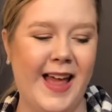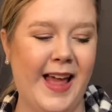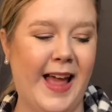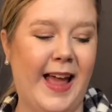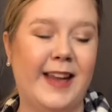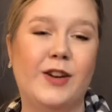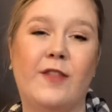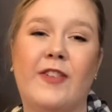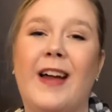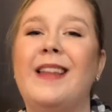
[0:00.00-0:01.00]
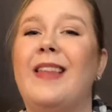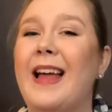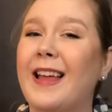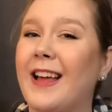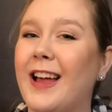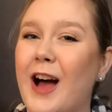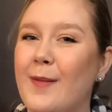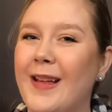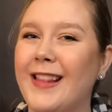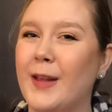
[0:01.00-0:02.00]
And don't forget, like,
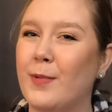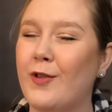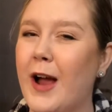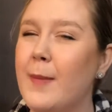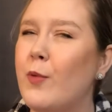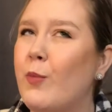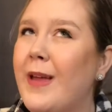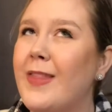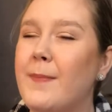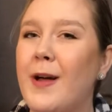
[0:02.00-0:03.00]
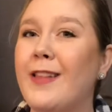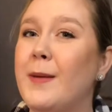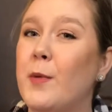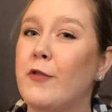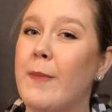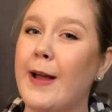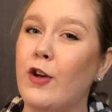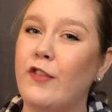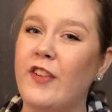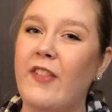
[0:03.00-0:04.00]
comment, subscribe, or ring that bell so you see more of my
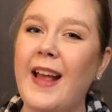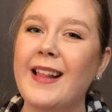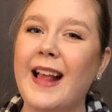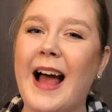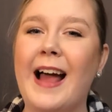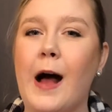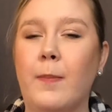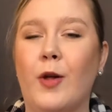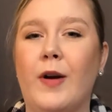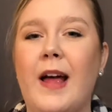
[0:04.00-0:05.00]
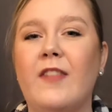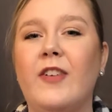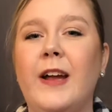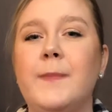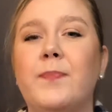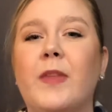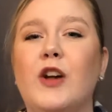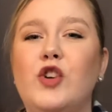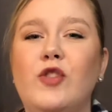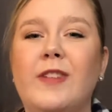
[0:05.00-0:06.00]
goofy face. I upload every
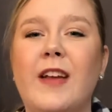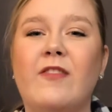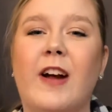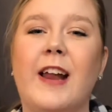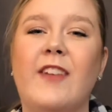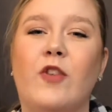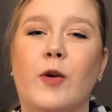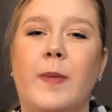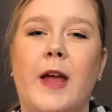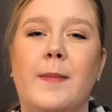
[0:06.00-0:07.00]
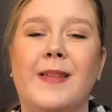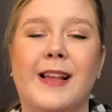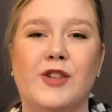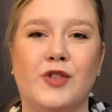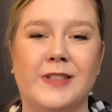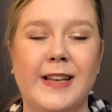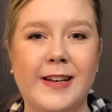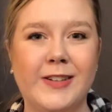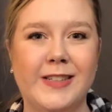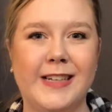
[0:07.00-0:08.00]
Tuesday and Friday, 4 p.m. Central
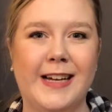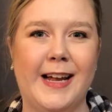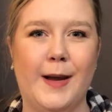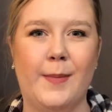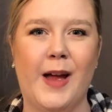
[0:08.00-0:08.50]
Standard Time.